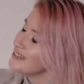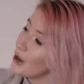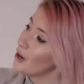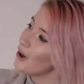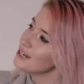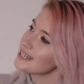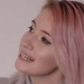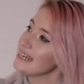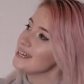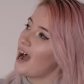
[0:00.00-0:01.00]
No,
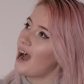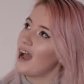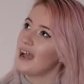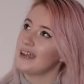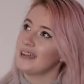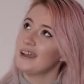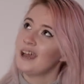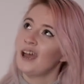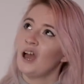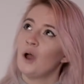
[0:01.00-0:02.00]
honestly,
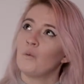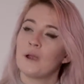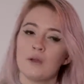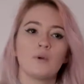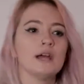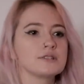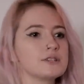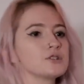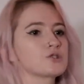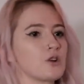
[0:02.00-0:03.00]
we are
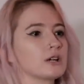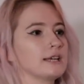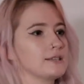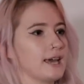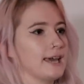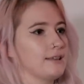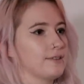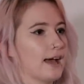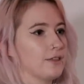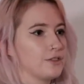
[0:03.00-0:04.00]
still struggling to hit
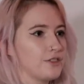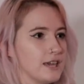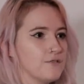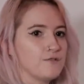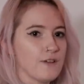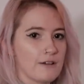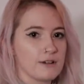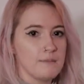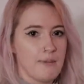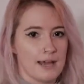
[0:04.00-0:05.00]
the
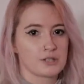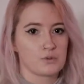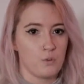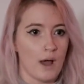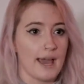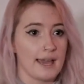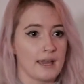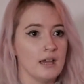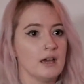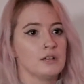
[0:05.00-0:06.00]
very best
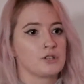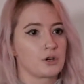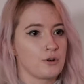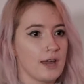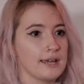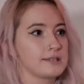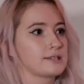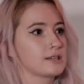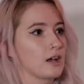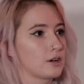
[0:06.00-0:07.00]
way to
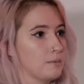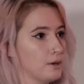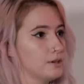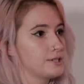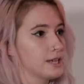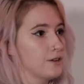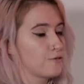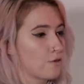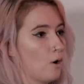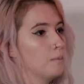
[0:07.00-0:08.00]
create a community
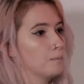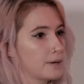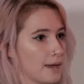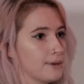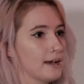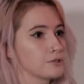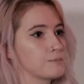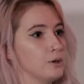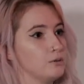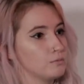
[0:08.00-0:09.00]
from game
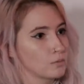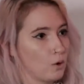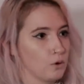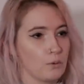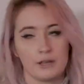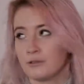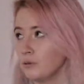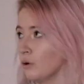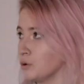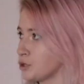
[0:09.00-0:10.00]
announcement all the way
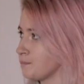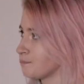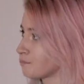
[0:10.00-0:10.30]
through launch.